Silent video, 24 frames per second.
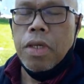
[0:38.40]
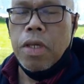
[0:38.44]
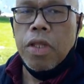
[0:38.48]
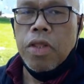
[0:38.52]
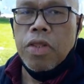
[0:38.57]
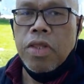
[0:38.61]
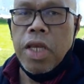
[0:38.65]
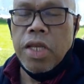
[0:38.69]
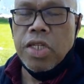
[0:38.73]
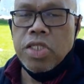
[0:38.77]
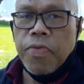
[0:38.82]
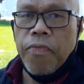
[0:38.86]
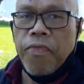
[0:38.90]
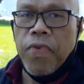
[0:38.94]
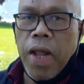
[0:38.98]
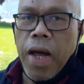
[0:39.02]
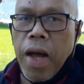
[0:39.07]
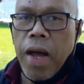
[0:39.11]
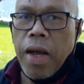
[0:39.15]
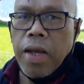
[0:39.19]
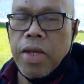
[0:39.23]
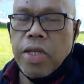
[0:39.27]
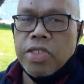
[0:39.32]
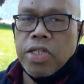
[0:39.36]
This
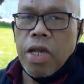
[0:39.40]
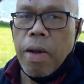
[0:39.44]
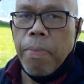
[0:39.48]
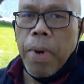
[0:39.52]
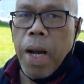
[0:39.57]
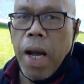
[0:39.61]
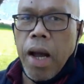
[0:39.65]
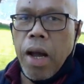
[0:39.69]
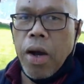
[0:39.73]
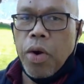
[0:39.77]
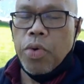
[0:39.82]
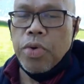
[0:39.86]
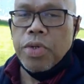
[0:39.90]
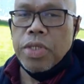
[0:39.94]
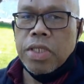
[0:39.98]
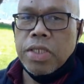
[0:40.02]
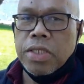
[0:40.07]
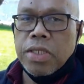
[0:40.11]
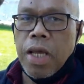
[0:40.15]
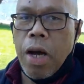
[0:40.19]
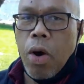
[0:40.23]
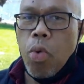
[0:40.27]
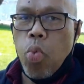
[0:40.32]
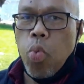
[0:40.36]
vlog is about
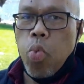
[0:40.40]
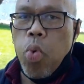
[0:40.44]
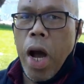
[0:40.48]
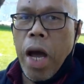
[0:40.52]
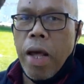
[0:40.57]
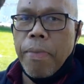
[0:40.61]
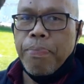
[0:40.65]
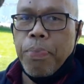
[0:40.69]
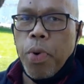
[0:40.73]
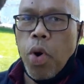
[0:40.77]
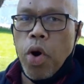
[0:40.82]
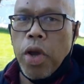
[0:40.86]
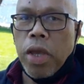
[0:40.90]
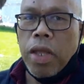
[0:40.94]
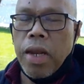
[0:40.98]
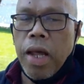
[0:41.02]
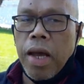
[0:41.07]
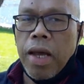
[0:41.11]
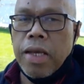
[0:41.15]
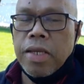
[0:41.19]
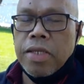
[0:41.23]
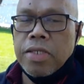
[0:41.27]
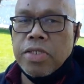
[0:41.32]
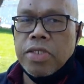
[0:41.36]
the 1.9
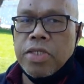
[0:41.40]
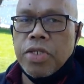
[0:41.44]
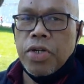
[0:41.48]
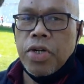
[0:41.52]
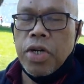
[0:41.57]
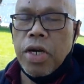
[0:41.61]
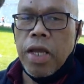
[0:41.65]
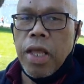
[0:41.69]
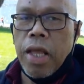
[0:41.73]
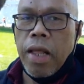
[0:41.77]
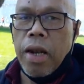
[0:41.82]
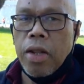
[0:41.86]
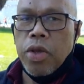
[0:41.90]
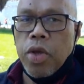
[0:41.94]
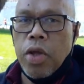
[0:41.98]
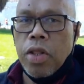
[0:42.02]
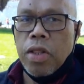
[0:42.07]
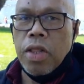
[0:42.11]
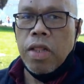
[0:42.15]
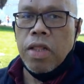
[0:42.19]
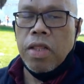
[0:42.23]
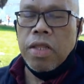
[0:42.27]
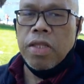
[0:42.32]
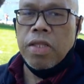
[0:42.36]

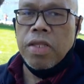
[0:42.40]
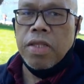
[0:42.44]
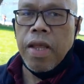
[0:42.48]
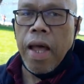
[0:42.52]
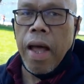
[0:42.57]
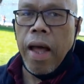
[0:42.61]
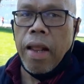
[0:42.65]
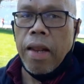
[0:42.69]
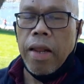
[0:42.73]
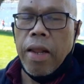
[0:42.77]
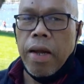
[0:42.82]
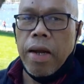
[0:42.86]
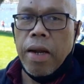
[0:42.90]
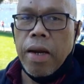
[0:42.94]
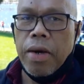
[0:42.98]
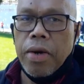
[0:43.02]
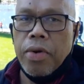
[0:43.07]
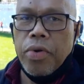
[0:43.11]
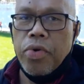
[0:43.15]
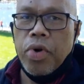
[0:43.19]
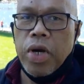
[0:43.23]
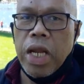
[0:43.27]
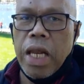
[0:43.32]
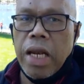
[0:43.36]
trillion dollar
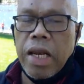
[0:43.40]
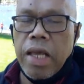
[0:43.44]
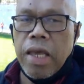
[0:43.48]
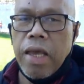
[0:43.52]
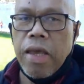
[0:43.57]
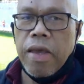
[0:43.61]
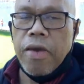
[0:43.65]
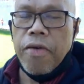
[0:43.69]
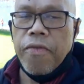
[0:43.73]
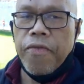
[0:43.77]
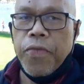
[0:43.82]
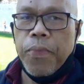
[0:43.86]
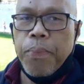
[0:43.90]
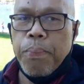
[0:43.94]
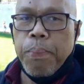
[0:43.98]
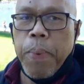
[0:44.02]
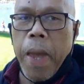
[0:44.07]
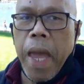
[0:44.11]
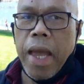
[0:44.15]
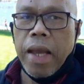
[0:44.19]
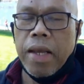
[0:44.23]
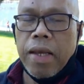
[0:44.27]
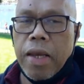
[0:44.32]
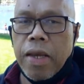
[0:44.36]
relief
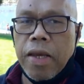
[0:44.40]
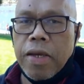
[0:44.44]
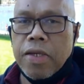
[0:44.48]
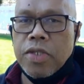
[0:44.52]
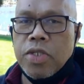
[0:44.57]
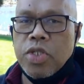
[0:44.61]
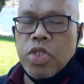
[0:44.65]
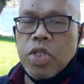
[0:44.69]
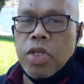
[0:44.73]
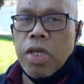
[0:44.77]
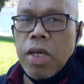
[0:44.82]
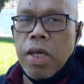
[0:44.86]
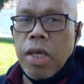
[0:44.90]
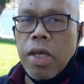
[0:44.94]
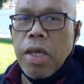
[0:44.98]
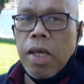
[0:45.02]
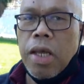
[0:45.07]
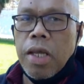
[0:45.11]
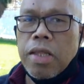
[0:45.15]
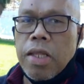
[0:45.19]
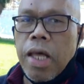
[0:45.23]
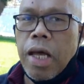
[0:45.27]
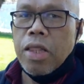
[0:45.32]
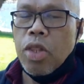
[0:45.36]
package
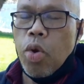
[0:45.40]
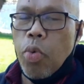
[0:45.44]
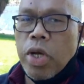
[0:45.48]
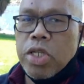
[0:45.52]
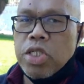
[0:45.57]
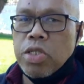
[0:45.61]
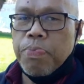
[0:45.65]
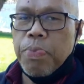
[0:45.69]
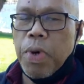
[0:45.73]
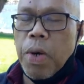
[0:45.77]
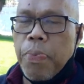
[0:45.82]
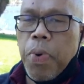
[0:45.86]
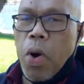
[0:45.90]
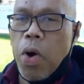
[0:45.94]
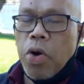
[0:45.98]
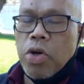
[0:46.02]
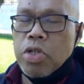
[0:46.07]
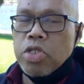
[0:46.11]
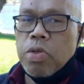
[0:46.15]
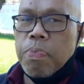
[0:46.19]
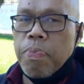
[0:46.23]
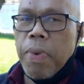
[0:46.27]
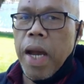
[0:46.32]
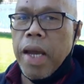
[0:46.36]
that was
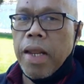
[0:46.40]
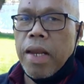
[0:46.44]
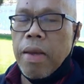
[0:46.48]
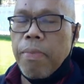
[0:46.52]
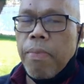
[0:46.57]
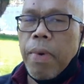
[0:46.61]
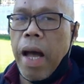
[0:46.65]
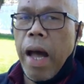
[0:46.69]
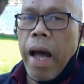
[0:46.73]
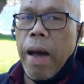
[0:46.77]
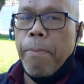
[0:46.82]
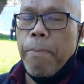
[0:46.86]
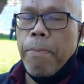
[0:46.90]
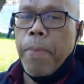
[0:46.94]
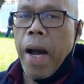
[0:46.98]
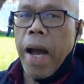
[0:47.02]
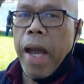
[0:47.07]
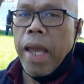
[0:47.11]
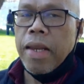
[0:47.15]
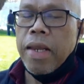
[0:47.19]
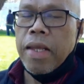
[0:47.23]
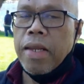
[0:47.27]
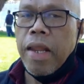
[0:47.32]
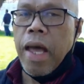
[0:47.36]
proposed by the
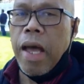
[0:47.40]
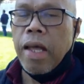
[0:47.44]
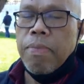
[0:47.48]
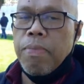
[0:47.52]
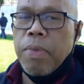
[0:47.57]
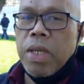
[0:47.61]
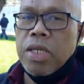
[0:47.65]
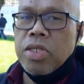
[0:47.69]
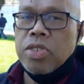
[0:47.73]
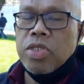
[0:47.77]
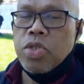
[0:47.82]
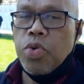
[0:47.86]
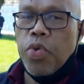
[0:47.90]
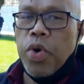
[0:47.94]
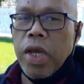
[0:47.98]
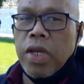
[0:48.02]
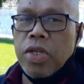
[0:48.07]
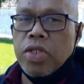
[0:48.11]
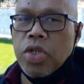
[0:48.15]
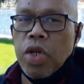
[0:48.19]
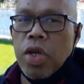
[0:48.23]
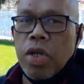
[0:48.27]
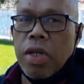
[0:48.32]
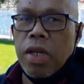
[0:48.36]
Biden
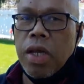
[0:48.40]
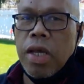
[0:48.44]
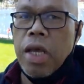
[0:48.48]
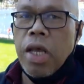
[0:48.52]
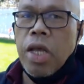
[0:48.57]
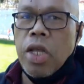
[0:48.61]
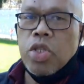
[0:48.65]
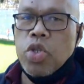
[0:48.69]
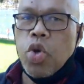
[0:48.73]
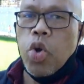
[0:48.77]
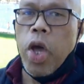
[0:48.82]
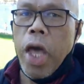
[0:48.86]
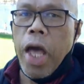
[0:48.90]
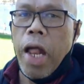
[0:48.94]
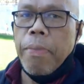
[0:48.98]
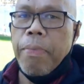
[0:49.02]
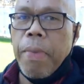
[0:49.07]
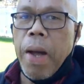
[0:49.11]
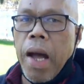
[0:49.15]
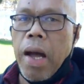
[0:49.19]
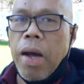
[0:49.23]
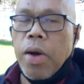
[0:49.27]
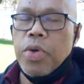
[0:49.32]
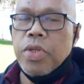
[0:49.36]
administration to help
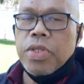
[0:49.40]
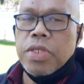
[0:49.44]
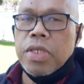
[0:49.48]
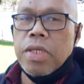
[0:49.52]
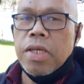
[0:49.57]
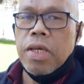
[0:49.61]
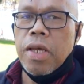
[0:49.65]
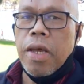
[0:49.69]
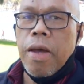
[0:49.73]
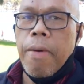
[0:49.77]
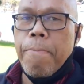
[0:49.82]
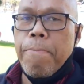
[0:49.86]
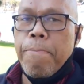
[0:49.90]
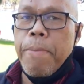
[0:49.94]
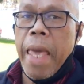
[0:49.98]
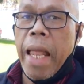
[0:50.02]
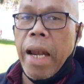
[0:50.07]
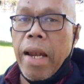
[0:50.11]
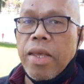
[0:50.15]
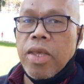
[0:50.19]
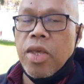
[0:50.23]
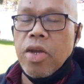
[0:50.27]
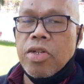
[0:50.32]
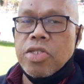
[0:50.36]
out
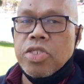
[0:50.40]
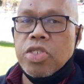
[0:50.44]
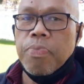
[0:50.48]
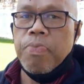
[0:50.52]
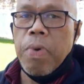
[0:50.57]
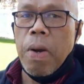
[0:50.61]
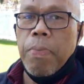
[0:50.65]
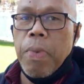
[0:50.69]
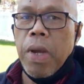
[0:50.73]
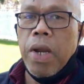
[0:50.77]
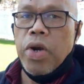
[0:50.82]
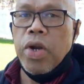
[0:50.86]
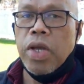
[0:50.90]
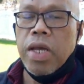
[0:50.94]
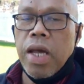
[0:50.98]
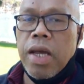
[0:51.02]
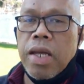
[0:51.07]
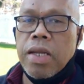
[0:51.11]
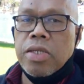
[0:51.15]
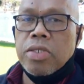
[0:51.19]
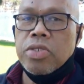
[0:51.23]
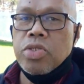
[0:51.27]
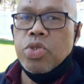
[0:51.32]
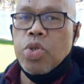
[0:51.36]
millions of
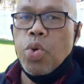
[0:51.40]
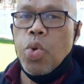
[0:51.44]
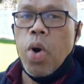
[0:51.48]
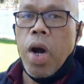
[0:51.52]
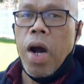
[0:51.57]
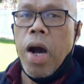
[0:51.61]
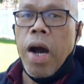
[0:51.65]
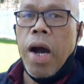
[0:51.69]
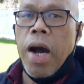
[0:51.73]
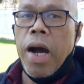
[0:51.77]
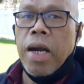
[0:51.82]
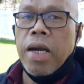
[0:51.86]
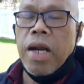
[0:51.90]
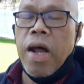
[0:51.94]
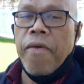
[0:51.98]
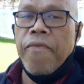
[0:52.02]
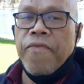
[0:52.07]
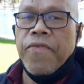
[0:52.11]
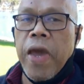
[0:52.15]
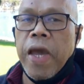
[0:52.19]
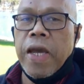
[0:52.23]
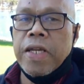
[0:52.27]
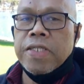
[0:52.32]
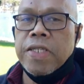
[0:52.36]
Americans who are
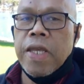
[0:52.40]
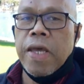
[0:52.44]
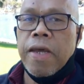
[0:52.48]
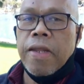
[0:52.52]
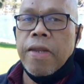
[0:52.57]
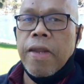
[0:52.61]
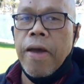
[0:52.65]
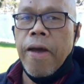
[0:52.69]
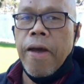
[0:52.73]
affected